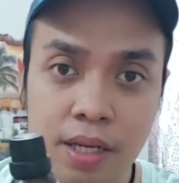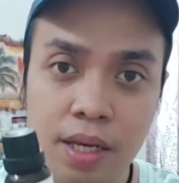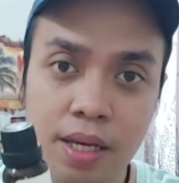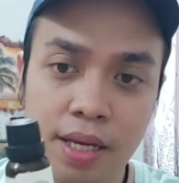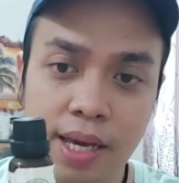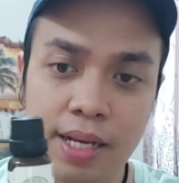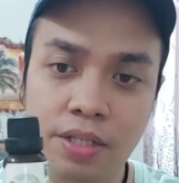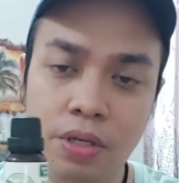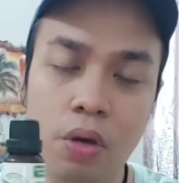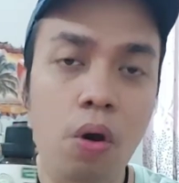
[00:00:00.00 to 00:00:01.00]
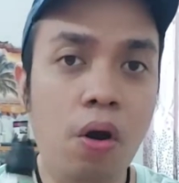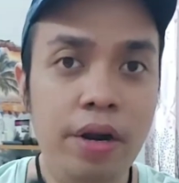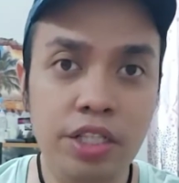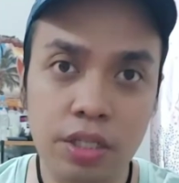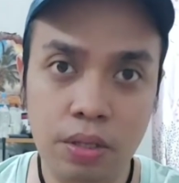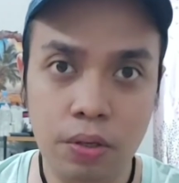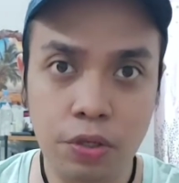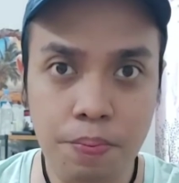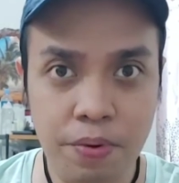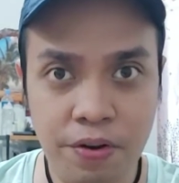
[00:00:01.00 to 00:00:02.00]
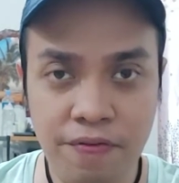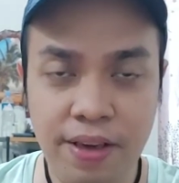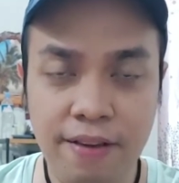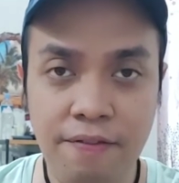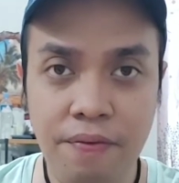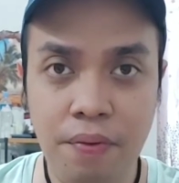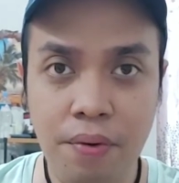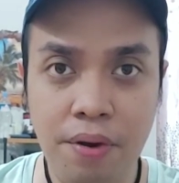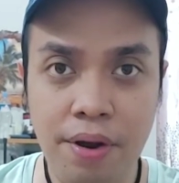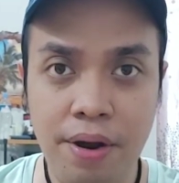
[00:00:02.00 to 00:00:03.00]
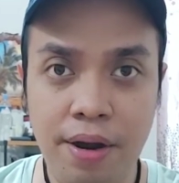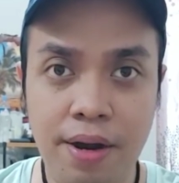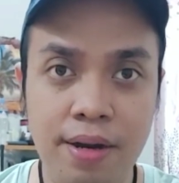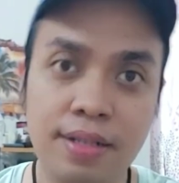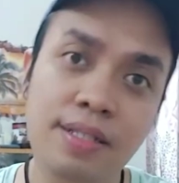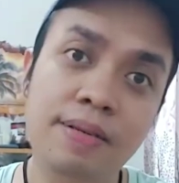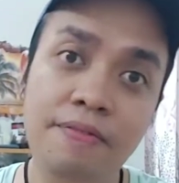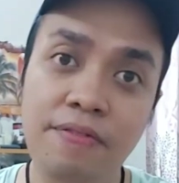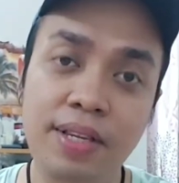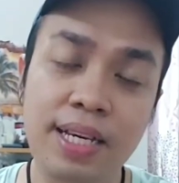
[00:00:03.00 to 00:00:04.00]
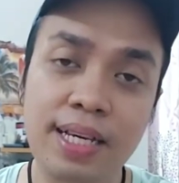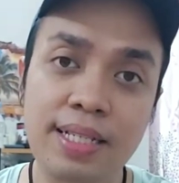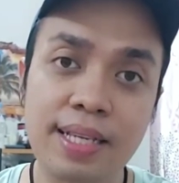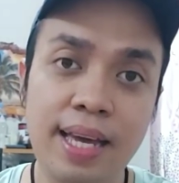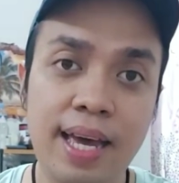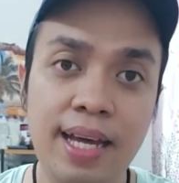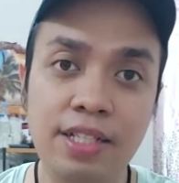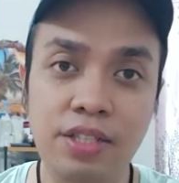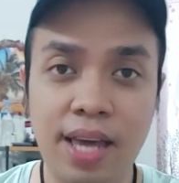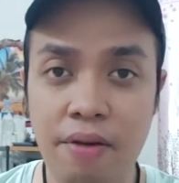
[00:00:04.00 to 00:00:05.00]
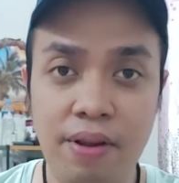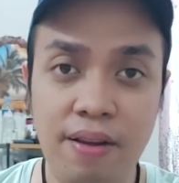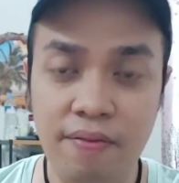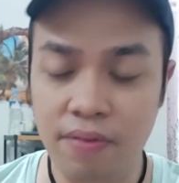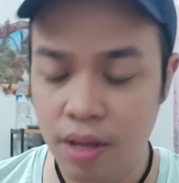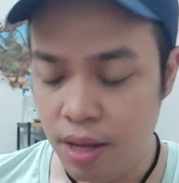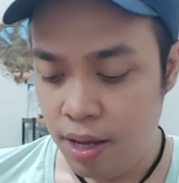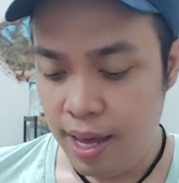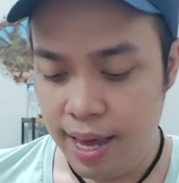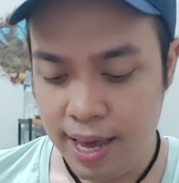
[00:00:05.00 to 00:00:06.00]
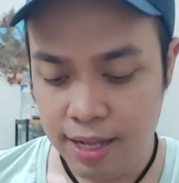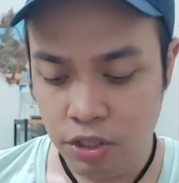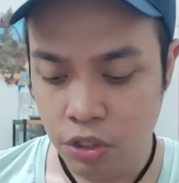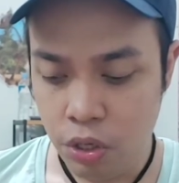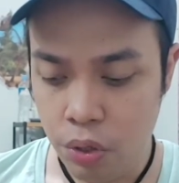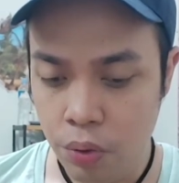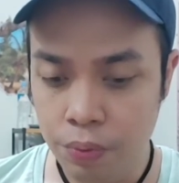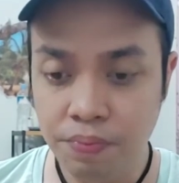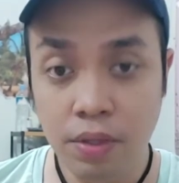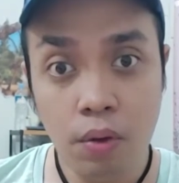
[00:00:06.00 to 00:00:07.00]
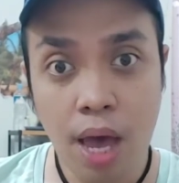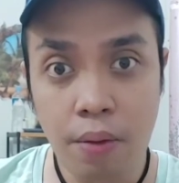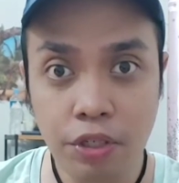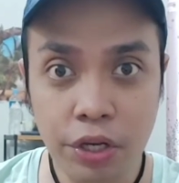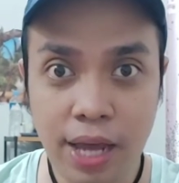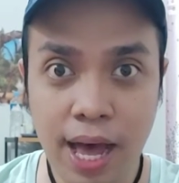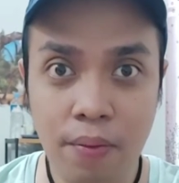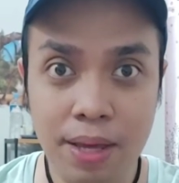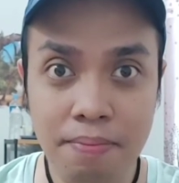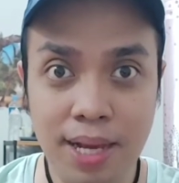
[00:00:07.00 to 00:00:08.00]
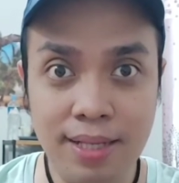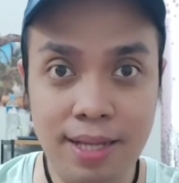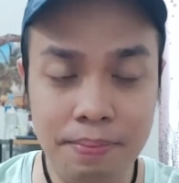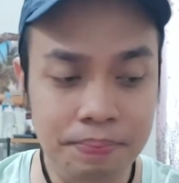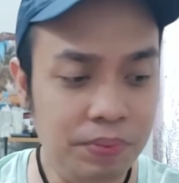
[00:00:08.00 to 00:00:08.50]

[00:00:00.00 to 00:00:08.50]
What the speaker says: Okay, so orange is also perfect for some fleas and to get rid of. And so I will show you how I mix them.